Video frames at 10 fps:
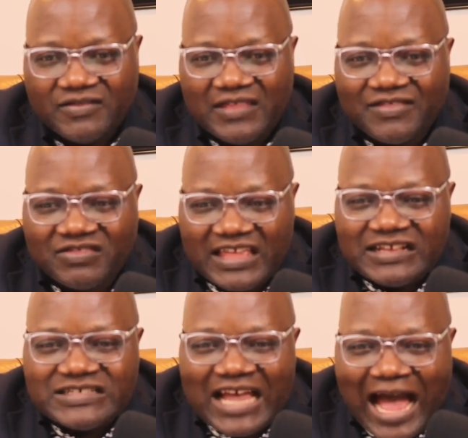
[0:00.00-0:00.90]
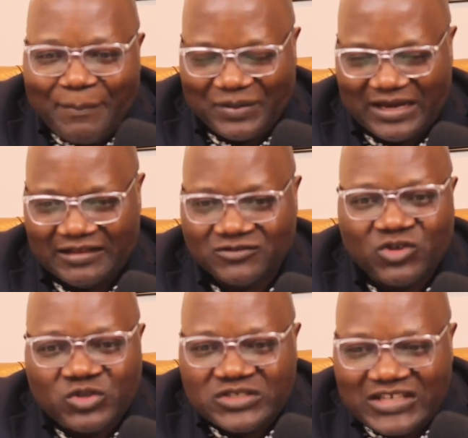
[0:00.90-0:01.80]
There are things happening.
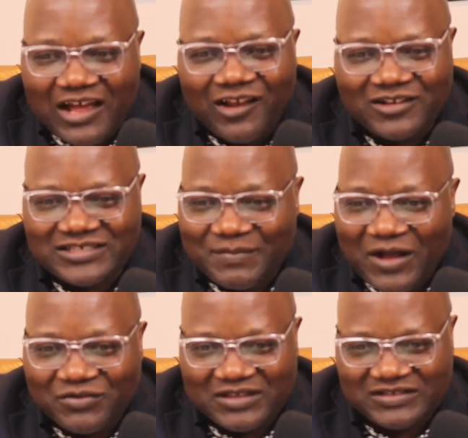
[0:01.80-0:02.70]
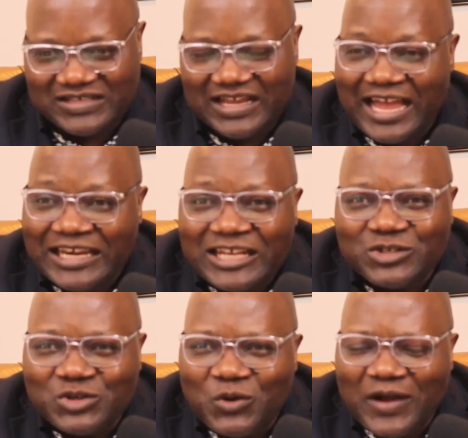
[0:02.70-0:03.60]
So, tell us about this thing. I need
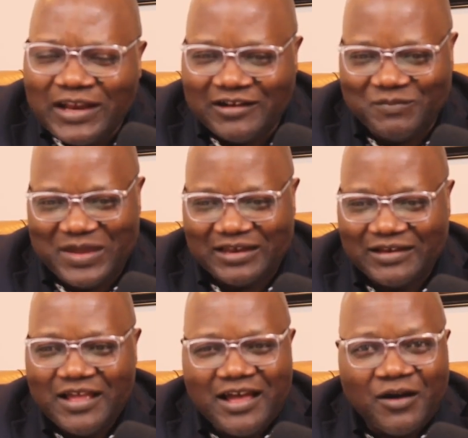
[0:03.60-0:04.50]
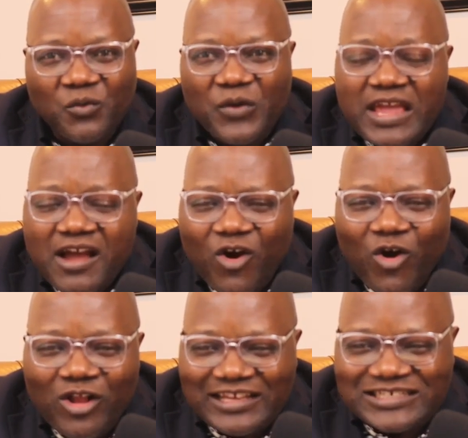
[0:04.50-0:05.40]
to know a little bit. We are
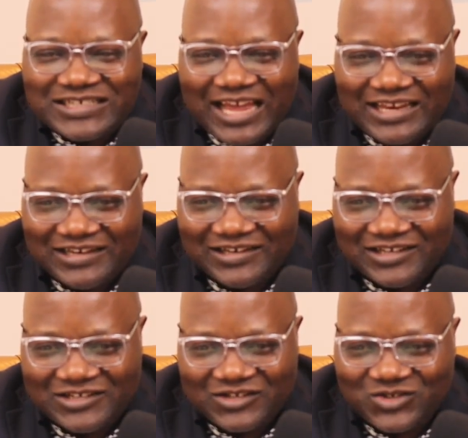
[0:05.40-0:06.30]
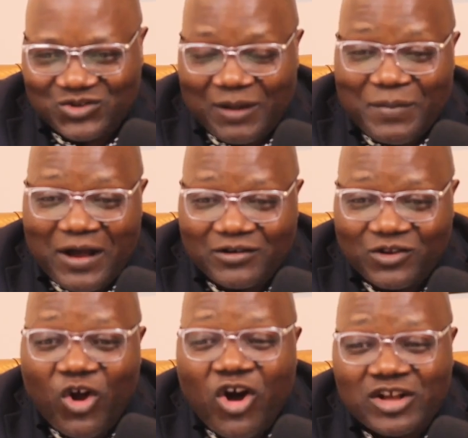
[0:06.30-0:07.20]
all excited in the industry about
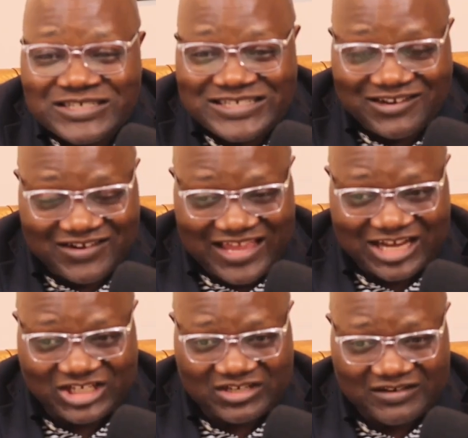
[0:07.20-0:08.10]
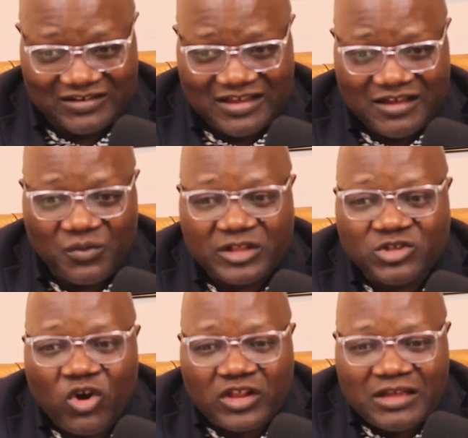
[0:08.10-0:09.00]
cost segregation.
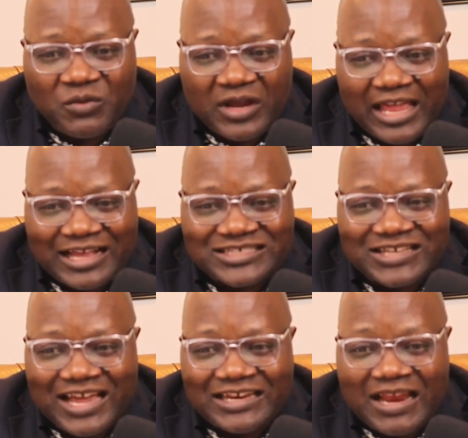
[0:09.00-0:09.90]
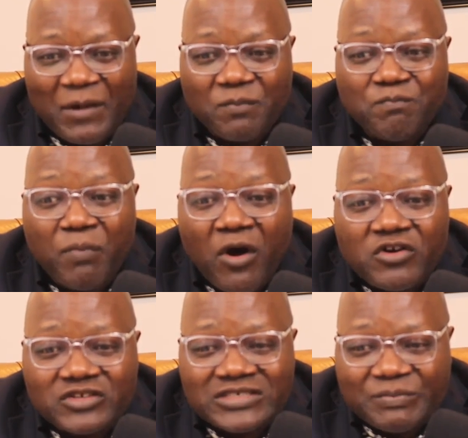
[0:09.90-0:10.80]
We're excited about
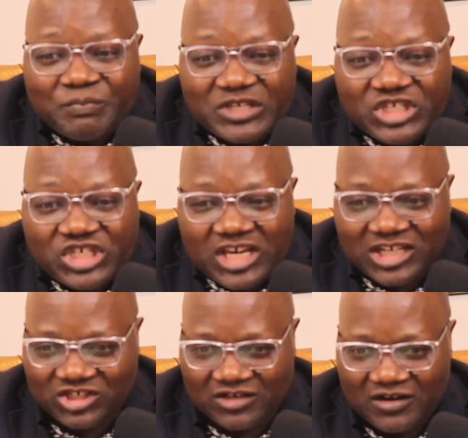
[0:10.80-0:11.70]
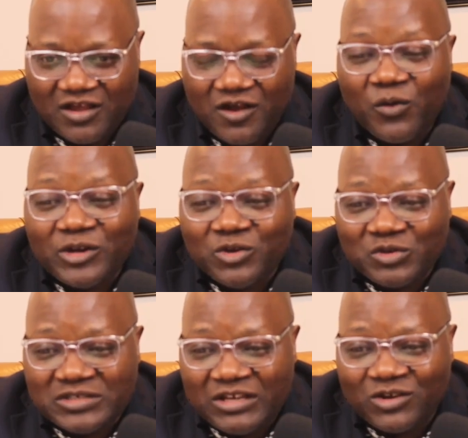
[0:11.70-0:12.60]
bonus depreciation. Where do
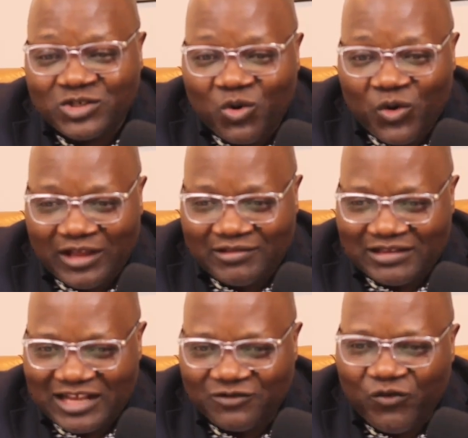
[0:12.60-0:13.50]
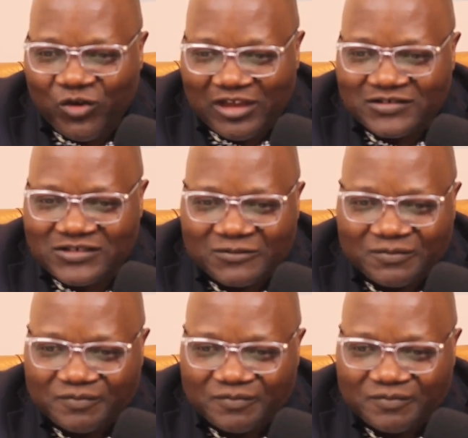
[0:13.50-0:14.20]
you see us going the next 4 years?